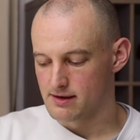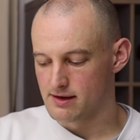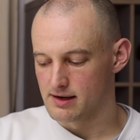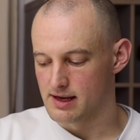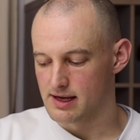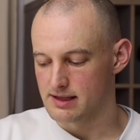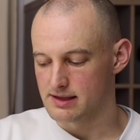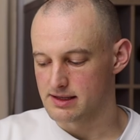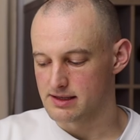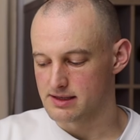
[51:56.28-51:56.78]

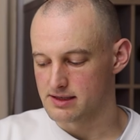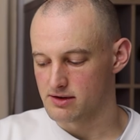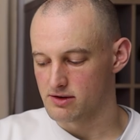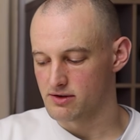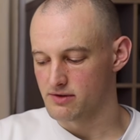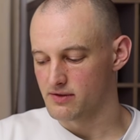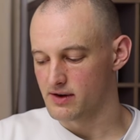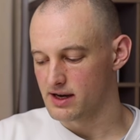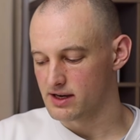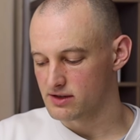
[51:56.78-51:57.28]
like the Zero
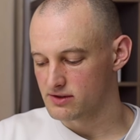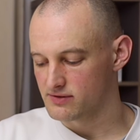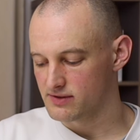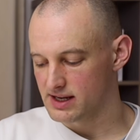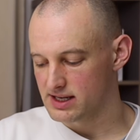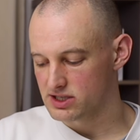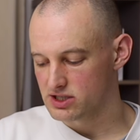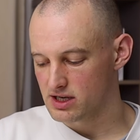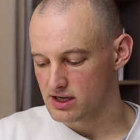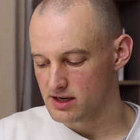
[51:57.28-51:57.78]
to Finals
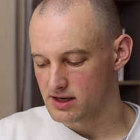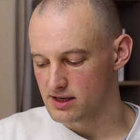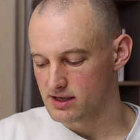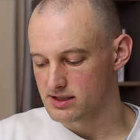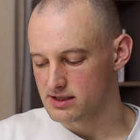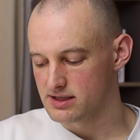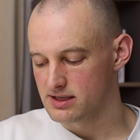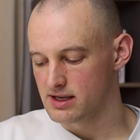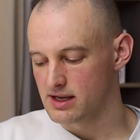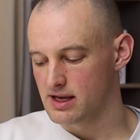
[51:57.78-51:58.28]

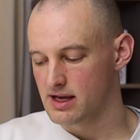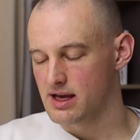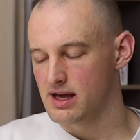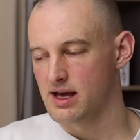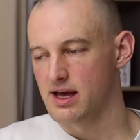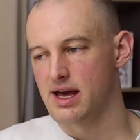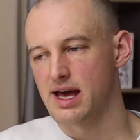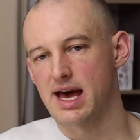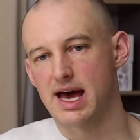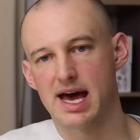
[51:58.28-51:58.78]
flashcards,
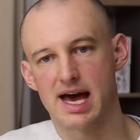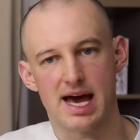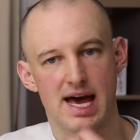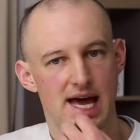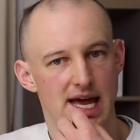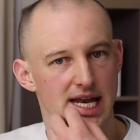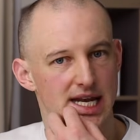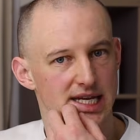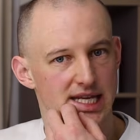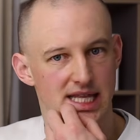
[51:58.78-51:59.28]

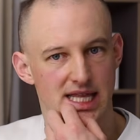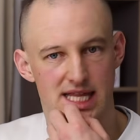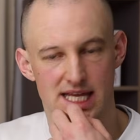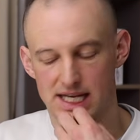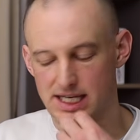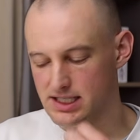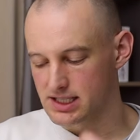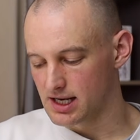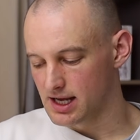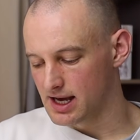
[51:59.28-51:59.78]
and
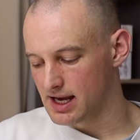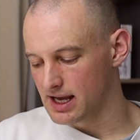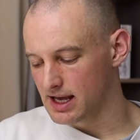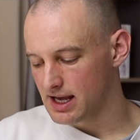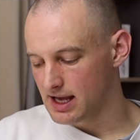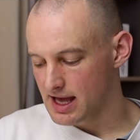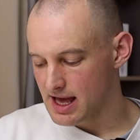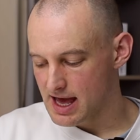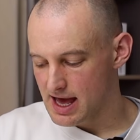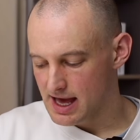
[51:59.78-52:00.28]
things
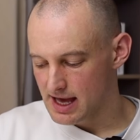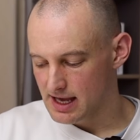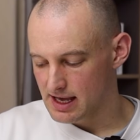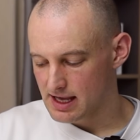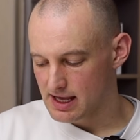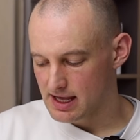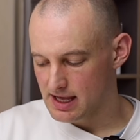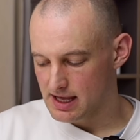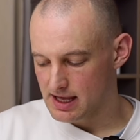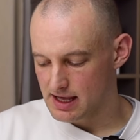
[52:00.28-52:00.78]
like
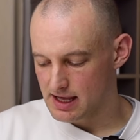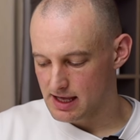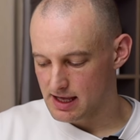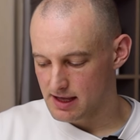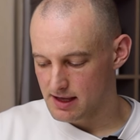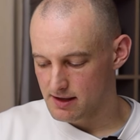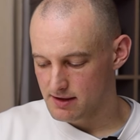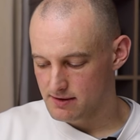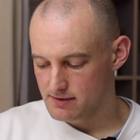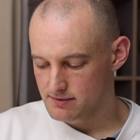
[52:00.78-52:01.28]

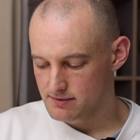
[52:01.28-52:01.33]
Anki